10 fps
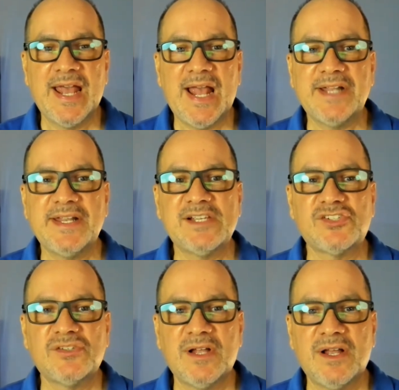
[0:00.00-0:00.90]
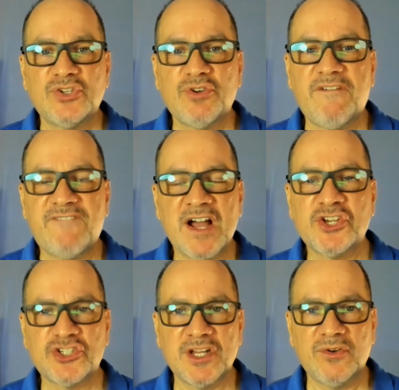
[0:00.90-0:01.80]
And it is to
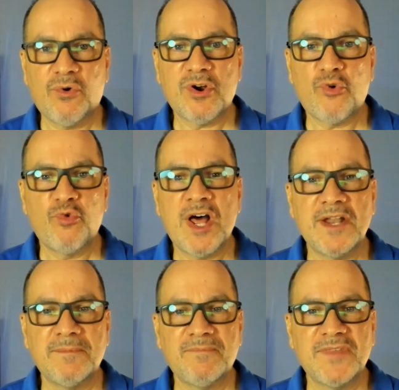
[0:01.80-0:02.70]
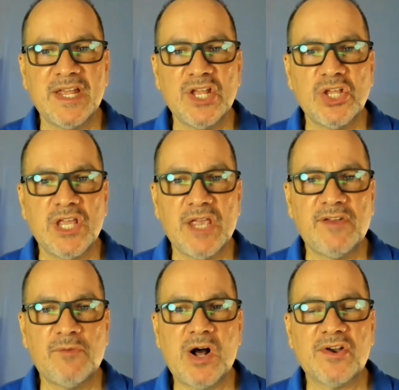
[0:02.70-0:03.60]
function or to run
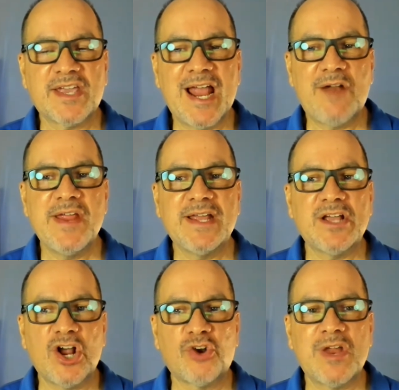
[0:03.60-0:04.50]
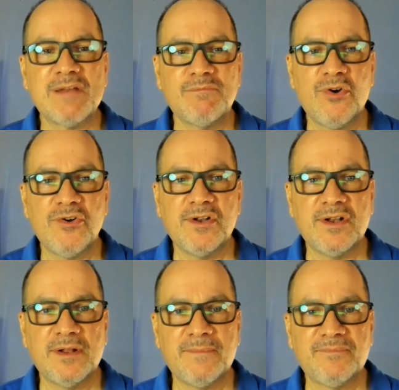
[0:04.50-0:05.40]
even while carrying a great
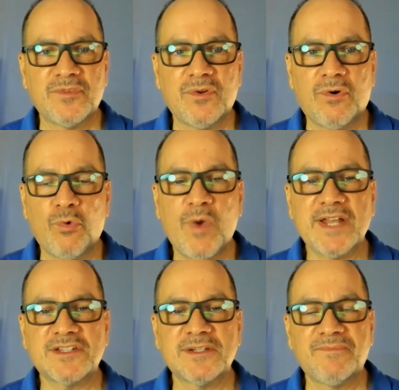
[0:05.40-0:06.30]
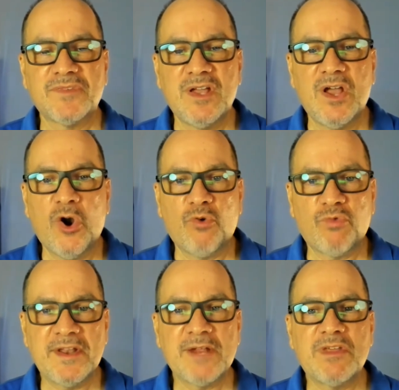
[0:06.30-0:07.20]
burden or weight.
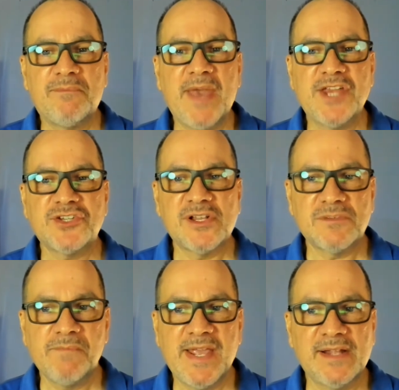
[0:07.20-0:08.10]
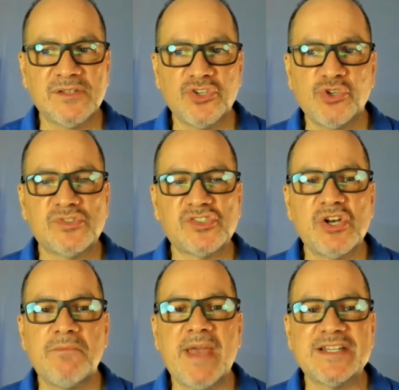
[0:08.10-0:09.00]
Running with patience means you
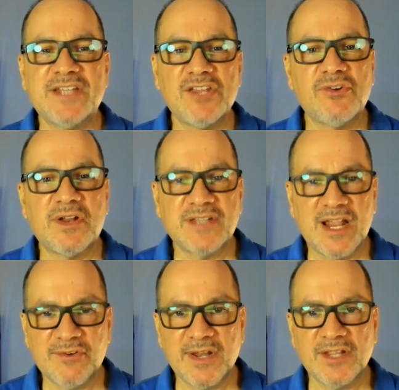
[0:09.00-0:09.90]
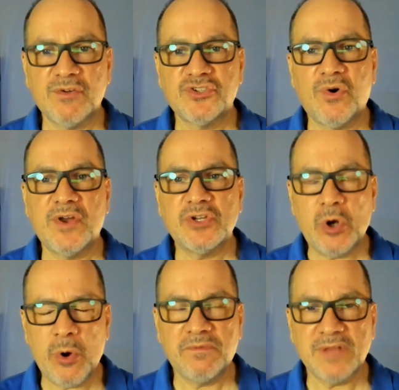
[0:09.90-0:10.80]
still maintain your integrity, your joy, your
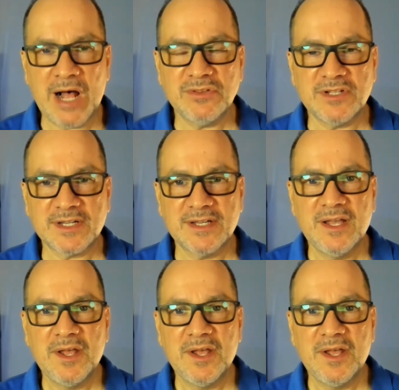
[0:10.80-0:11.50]
hopeful outlook,